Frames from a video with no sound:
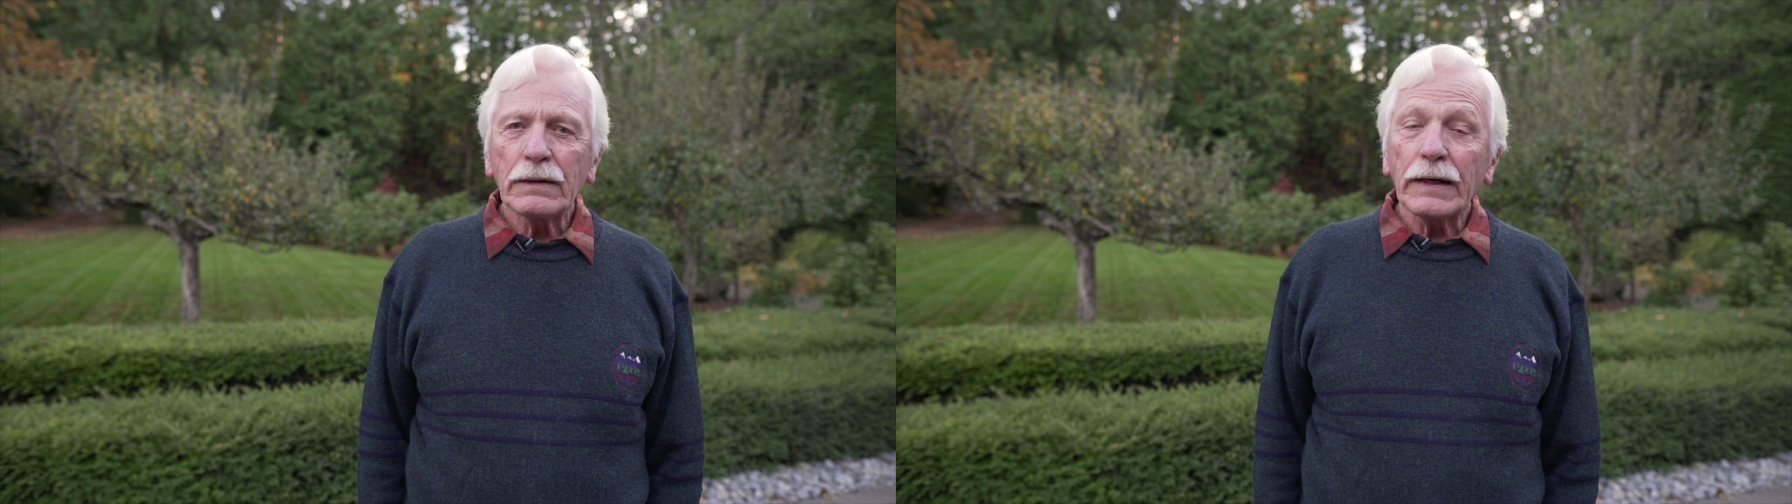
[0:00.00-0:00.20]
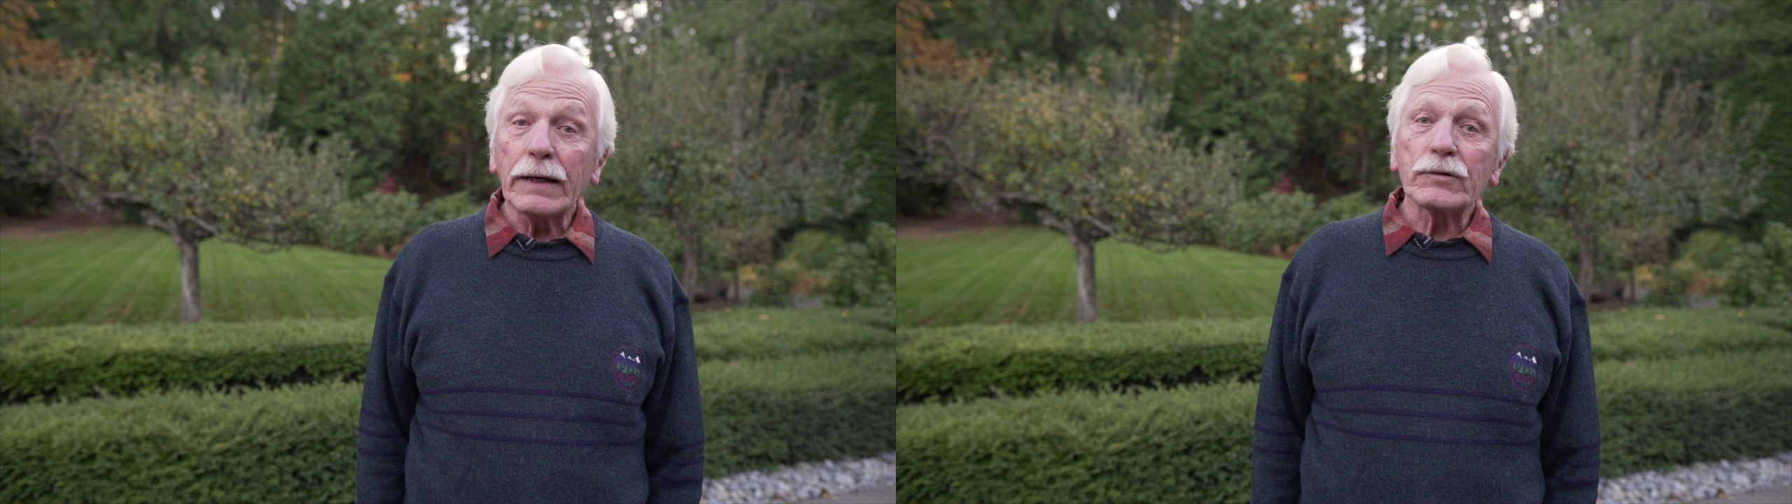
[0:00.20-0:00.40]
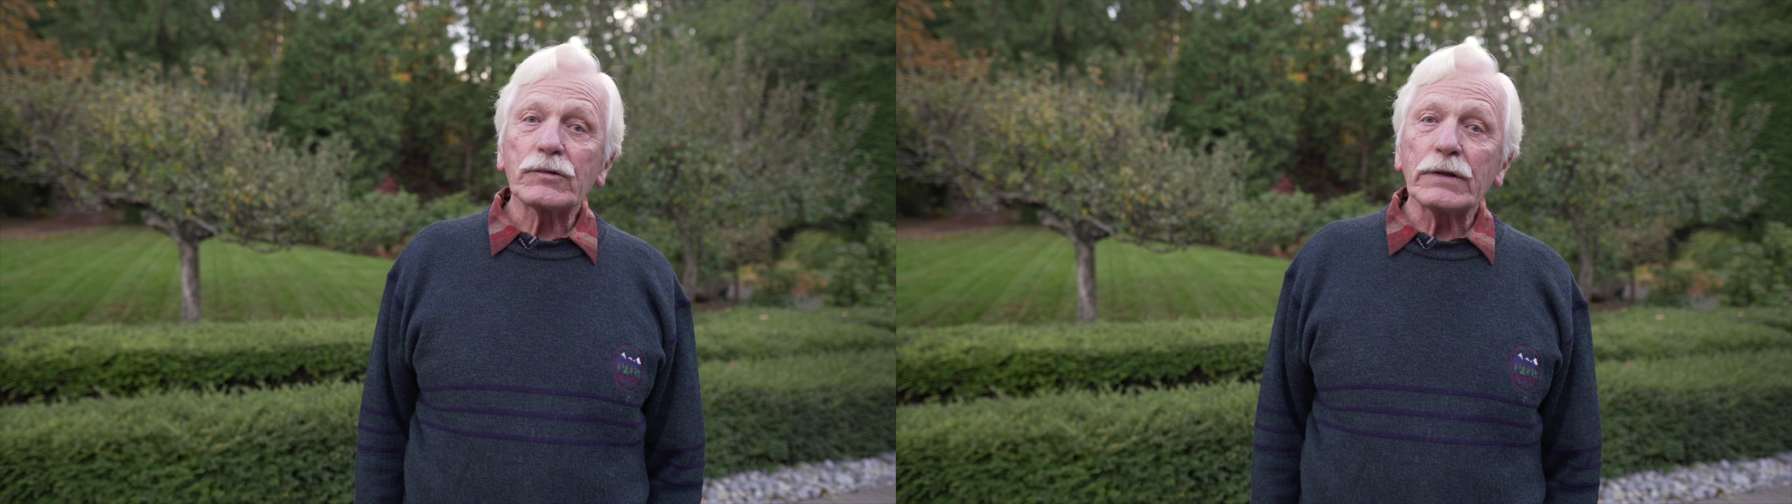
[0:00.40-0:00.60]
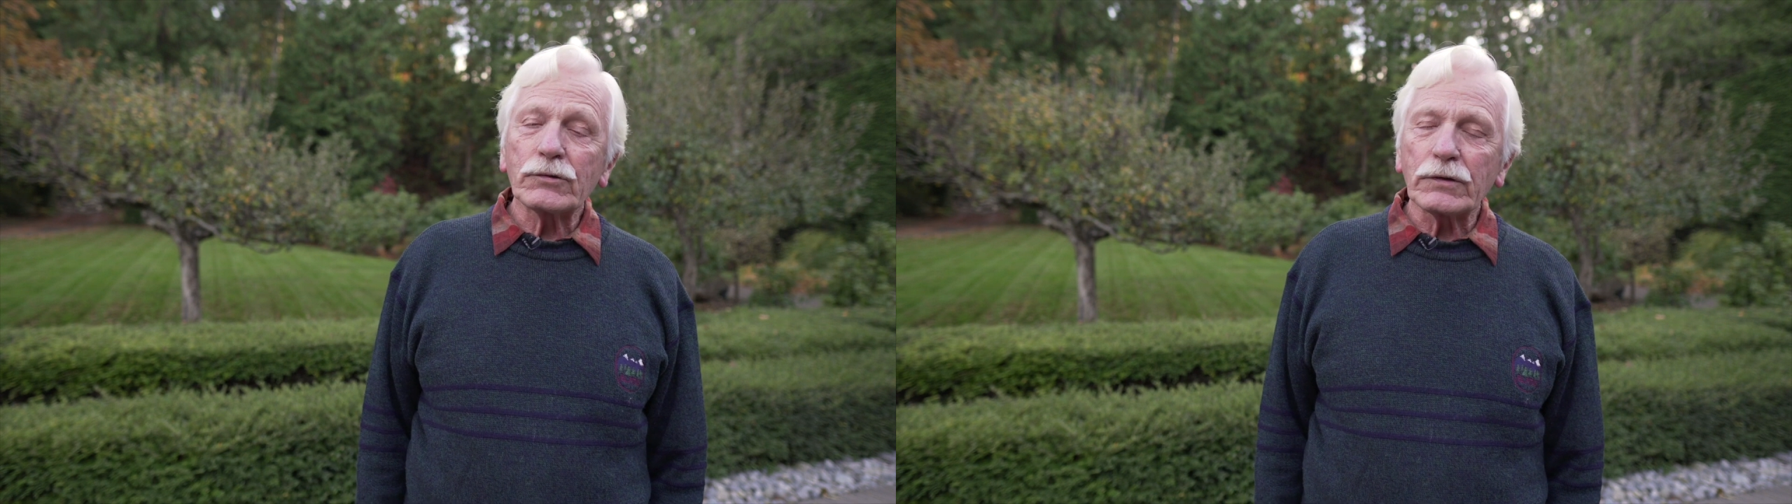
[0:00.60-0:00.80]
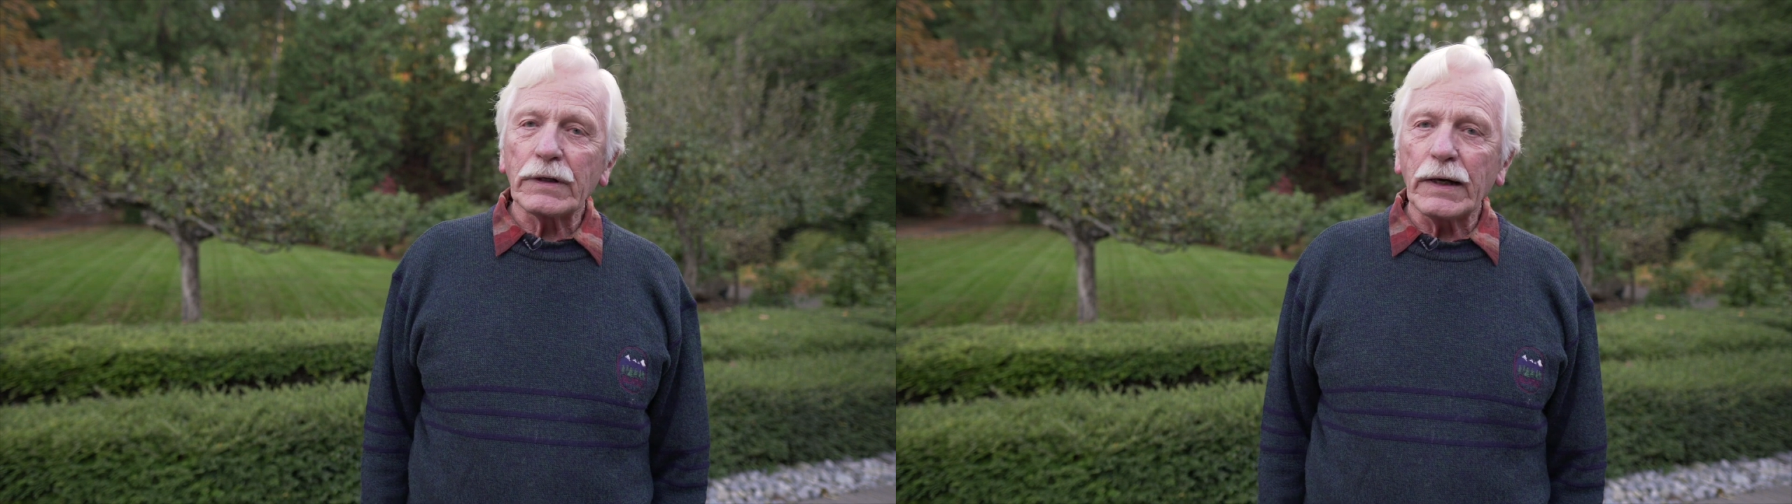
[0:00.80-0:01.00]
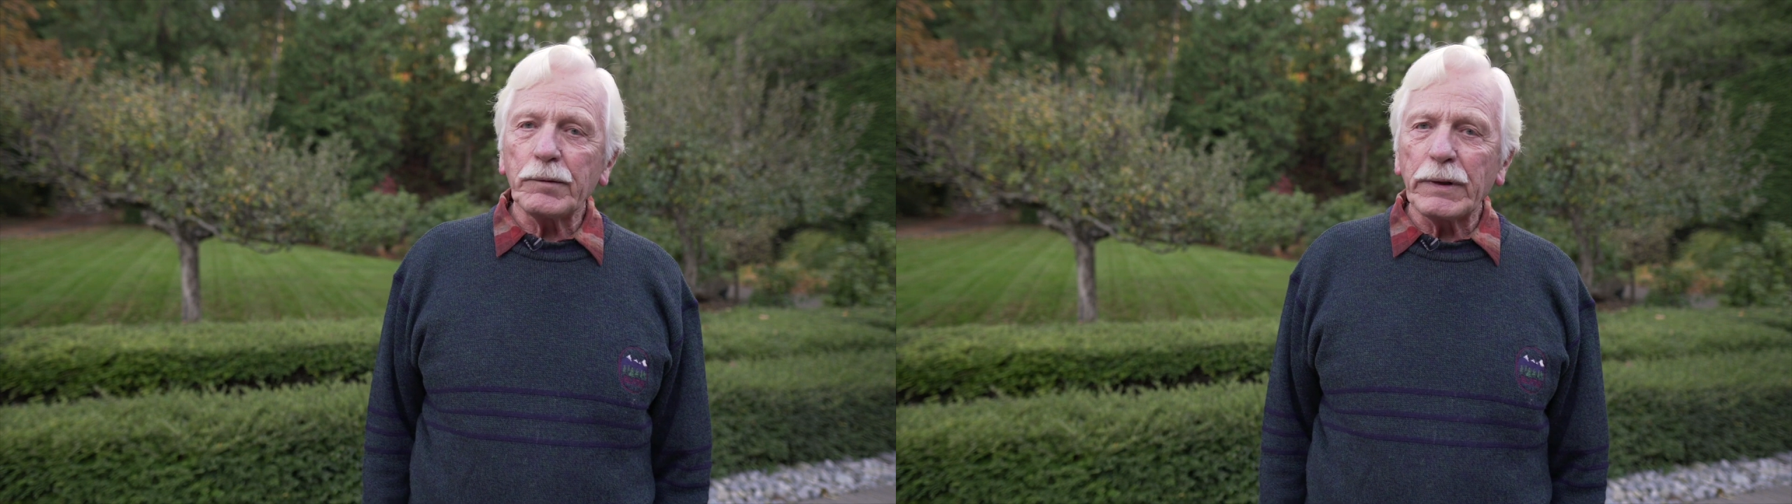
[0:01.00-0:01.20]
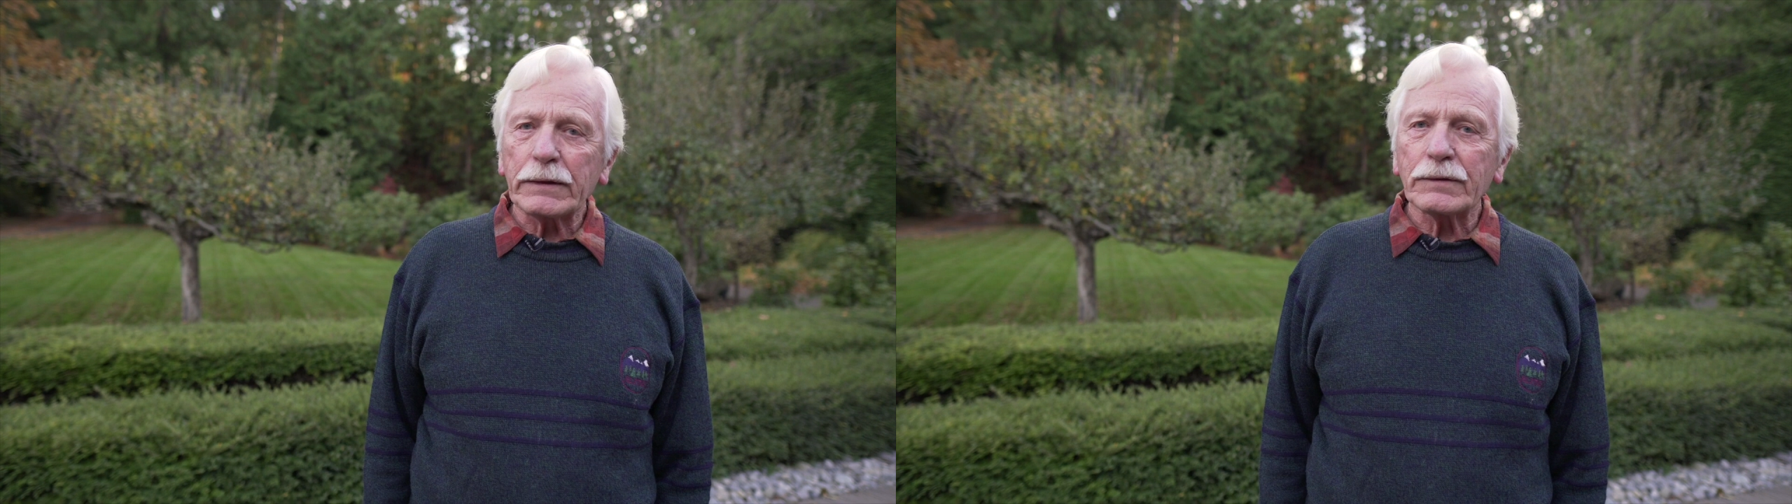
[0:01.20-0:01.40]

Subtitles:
Anastasia and I met